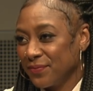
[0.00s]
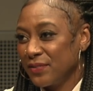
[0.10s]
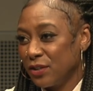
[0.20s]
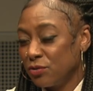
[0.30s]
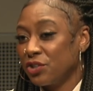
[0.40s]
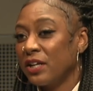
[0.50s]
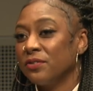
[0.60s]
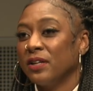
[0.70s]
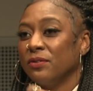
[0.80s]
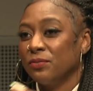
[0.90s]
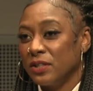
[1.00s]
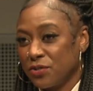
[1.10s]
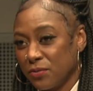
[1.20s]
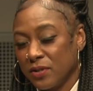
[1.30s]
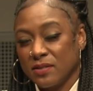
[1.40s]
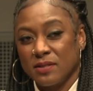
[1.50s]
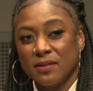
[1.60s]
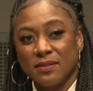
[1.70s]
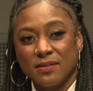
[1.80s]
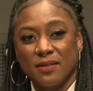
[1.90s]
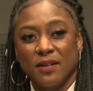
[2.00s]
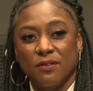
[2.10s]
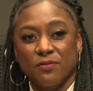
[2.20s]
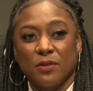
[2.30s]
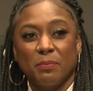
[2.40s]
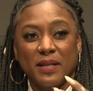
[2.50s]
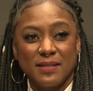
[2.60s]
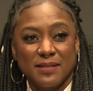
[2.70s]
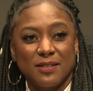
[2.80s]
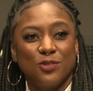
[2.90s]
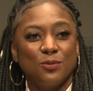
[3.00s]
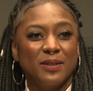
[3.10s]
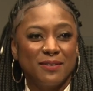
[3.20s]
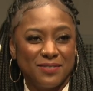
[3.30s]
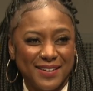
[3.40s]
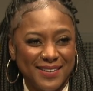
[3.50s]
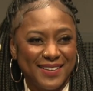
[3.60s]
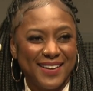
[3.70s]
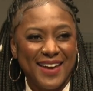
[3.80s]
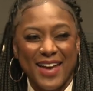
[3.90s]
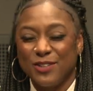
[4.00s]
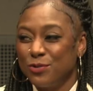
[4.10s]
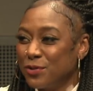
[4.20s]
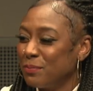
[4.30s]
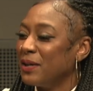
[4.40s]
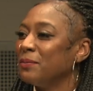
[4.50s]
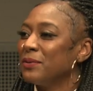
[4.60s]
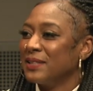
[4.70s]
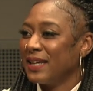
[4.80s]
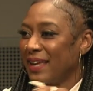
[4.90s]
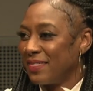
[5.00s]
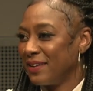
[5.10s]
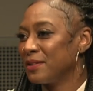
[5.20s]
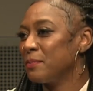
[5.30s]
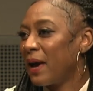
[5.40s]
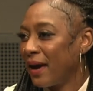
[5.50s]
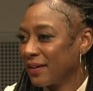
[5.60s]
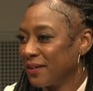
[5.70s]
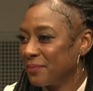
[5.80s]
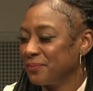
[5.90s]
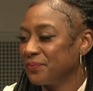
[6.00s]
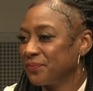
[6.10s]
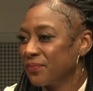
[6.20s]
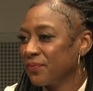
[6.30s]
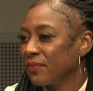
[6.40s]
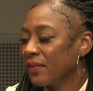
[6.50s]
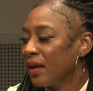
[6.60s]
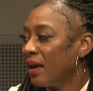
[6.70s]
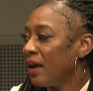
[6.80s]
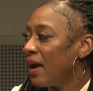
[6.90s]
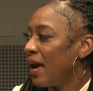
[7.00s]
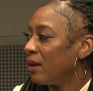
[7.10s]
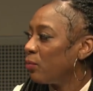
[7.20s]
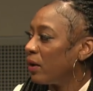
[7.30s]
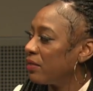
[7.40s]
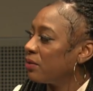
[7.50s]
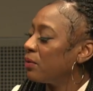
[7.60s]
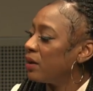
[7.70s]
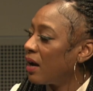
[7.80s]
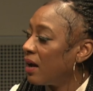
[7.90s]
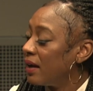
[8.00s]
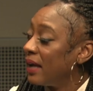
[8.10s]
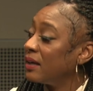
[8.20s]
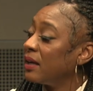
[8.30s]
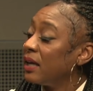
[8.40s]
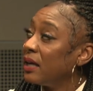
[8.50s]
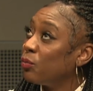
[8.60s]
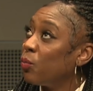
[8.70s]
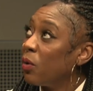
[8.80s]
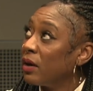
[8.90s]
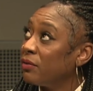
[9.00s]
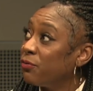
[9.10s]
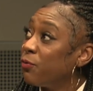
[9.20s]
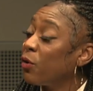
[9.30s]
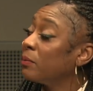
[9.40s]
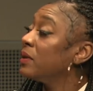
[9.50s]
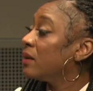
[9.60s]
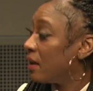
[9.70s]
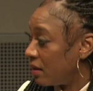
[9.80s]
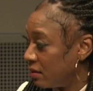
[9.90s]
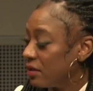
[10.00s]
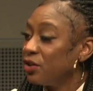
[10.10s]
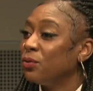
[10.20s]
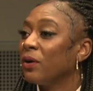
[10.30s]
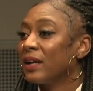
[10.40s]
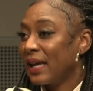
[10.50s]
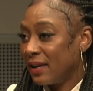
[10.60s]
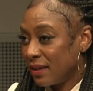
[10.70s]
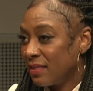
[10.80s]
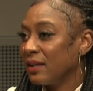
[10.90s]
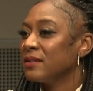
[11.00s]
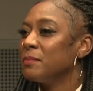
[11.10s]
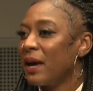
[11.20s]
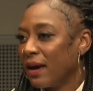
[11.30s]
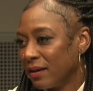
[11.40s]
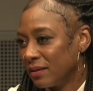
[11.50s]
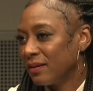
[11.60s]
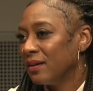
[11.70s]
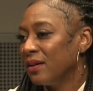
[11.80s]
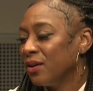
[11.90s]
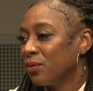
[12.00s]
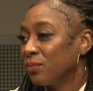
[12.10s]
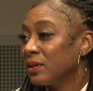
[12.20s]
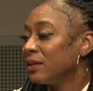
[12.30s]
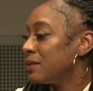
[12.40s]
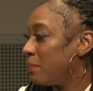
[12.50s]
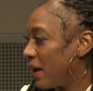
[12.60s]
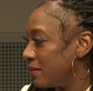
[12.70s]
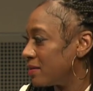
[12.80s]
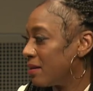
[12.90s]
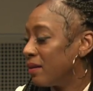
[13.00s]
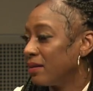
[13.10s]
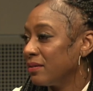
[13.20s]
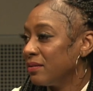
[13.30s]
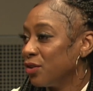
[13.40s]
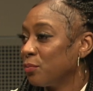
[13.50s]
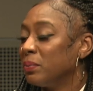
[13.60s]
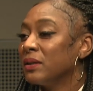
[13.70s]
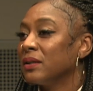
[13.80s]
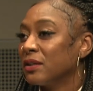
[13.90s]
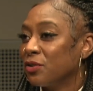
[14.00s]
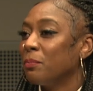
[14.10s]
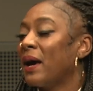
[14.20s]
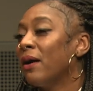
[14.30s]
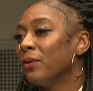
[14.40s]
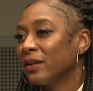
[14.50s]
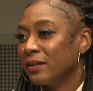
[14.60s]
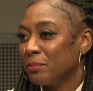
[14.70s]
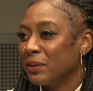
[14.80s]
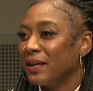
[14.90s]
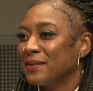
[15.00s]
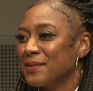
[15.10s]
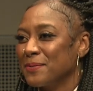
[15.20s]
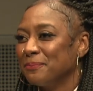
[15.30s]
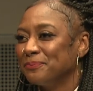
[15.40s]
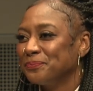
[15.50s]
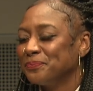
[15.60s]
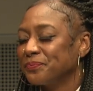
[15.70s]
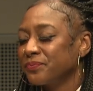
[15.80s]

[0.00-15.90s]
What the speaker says: You generate resources for the place that you live in, and you should be able to get things back. And whether or not and in what formula you are getting things back really depends on your political power in a place. Mm.